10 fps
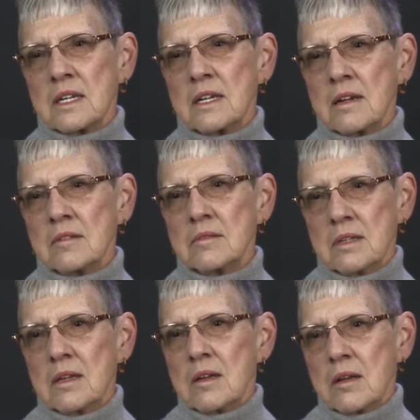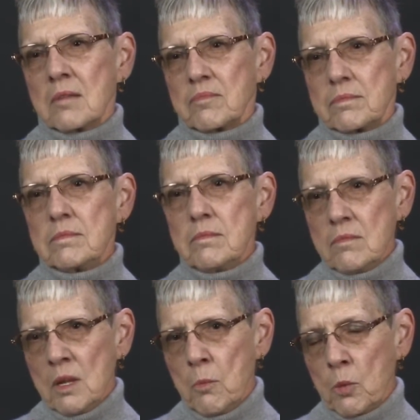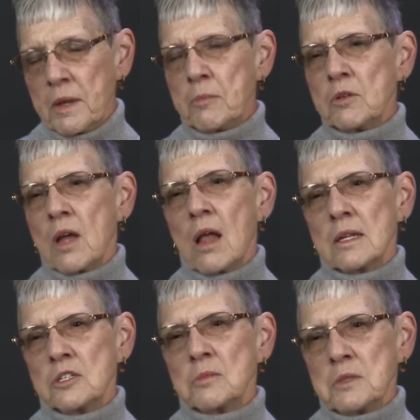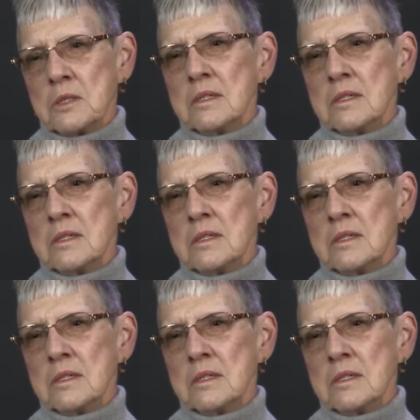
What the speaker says: getting more people knowledgeable.